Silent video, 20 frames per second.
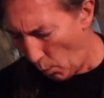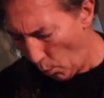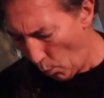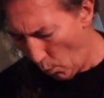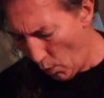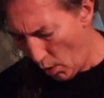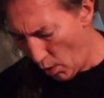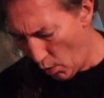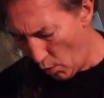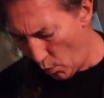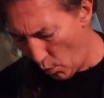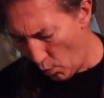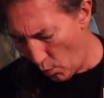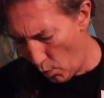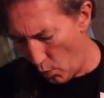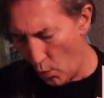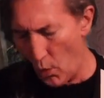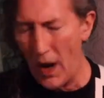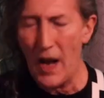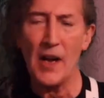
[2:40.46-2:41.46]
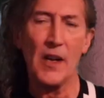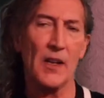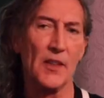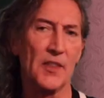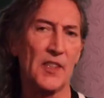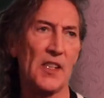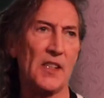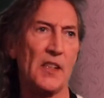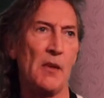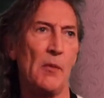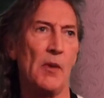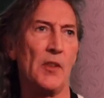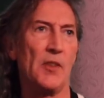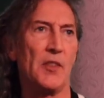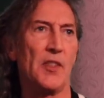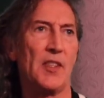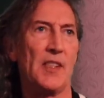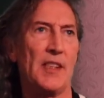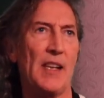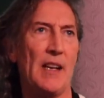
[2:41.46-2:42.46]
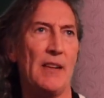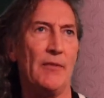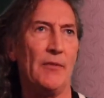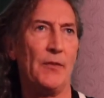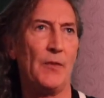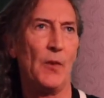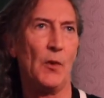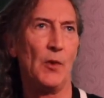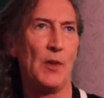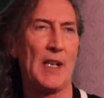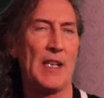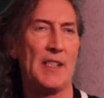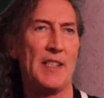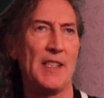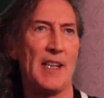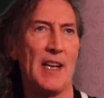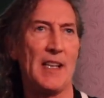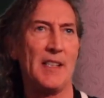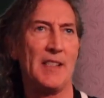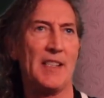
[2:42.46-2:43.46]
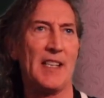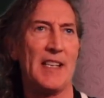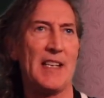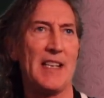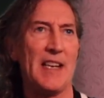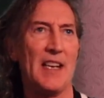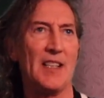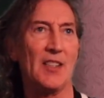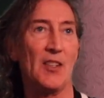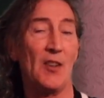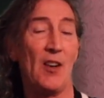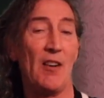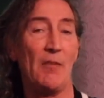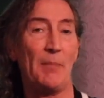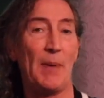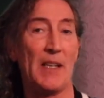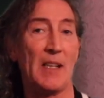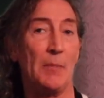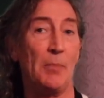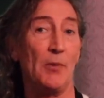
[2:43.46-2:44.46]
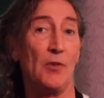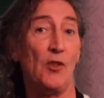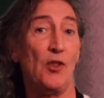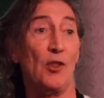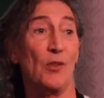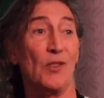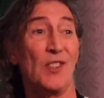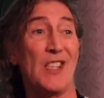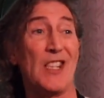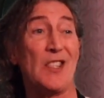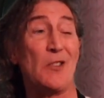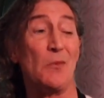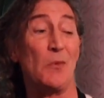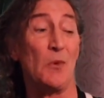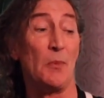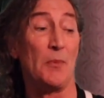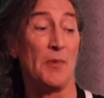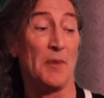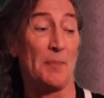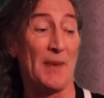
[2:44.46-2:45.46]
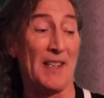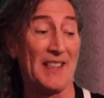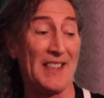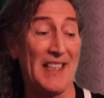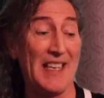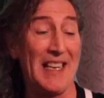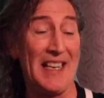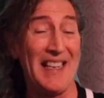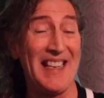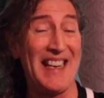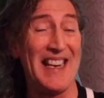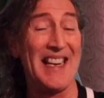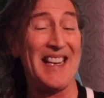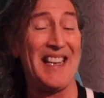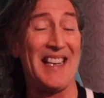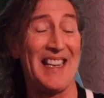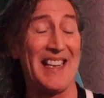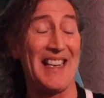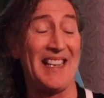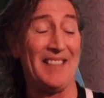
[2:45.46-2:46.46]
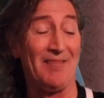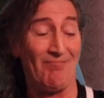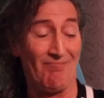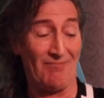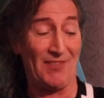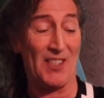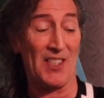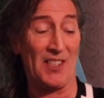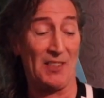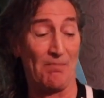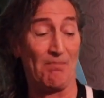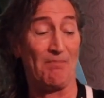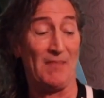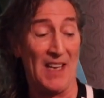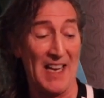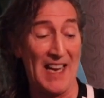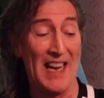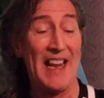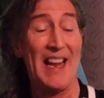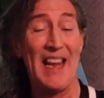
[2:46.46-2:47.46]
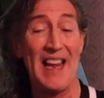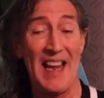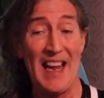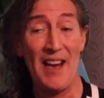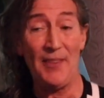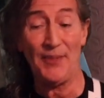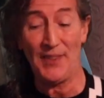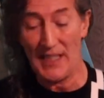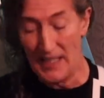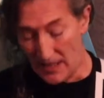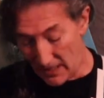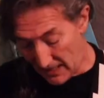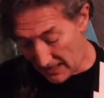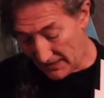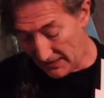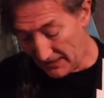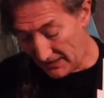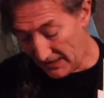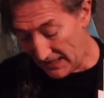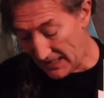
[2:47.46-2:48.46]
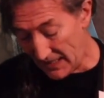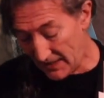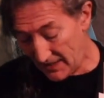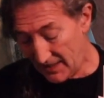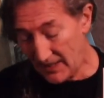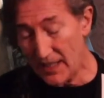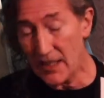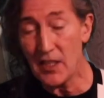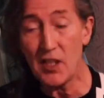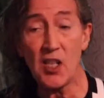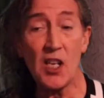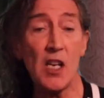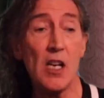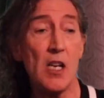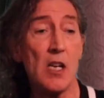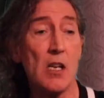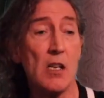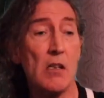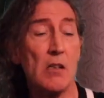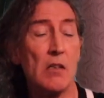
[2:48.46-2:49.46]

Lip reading: Whoa, I'll tell you what, that 498T done our pack a punch. You'll see some numbers here. It's hefty. In the centre.